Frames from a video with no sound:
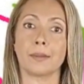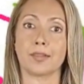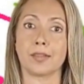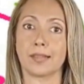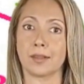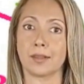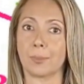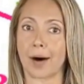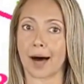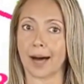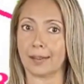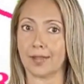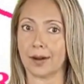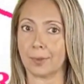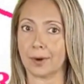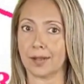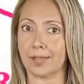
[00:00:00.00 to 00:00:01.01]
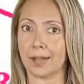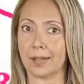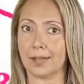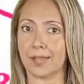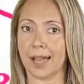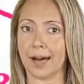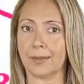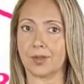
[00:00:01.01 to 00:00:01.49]
Despite the
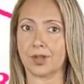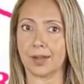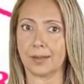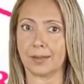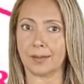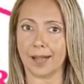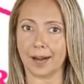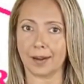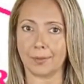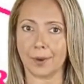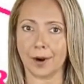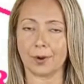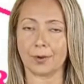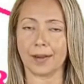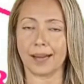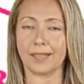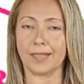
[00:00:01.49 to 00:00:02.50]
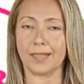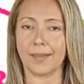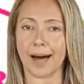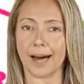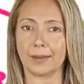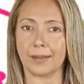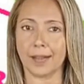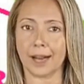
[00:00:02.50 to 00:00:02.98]
misconception that milk is
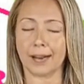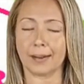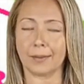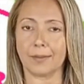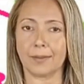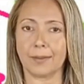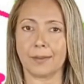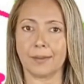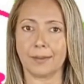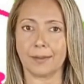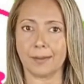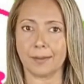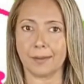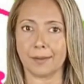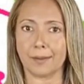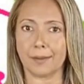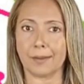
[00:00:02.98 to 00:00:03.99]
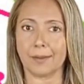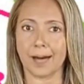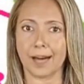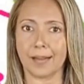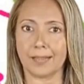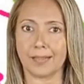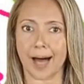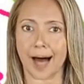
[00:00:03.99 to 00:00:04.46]
fattening,
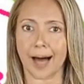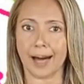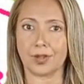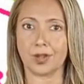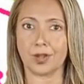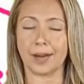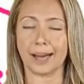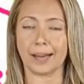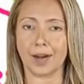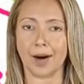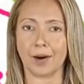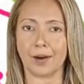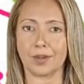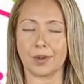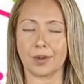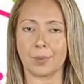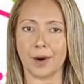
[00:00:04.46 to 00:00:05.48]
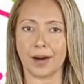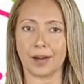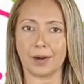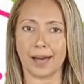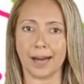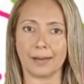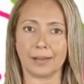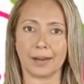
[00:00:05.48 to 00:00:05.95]
it's actually not when
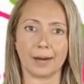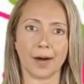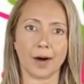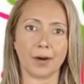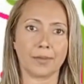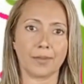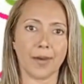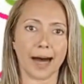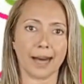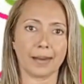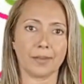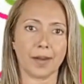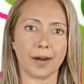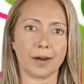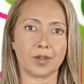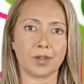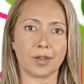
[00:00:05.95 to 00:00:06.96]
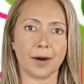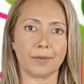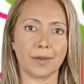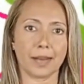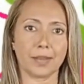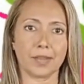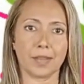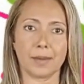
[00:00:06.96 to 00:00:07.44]
you get the low-fat version of
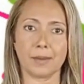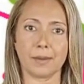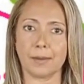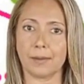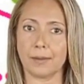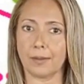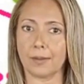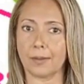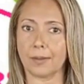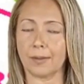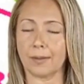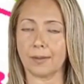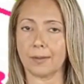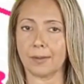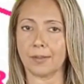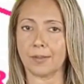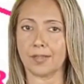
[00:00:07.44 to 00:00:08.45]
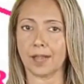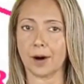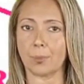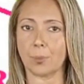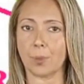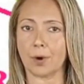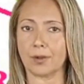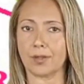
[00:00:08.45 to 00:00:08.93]
it. So
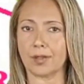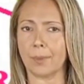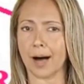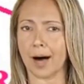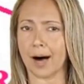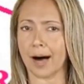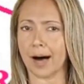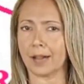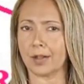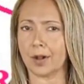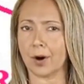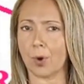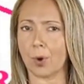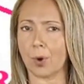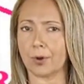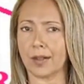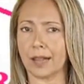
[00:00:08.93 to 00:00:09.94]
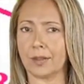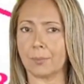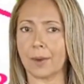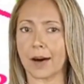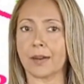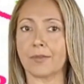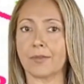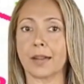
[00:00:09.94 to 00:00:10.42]
what's behind all these
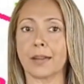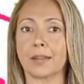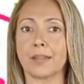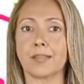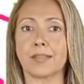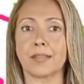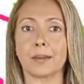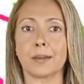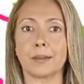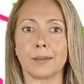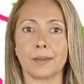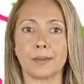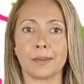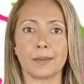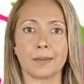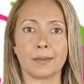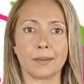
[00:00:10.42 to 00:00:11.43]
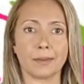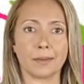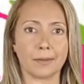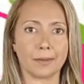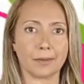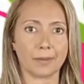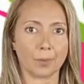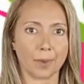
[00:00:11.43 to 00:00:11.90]
benefits?
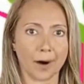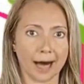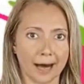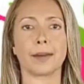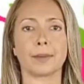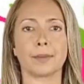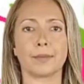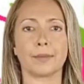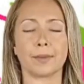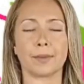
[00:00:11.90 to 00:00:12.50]
Well,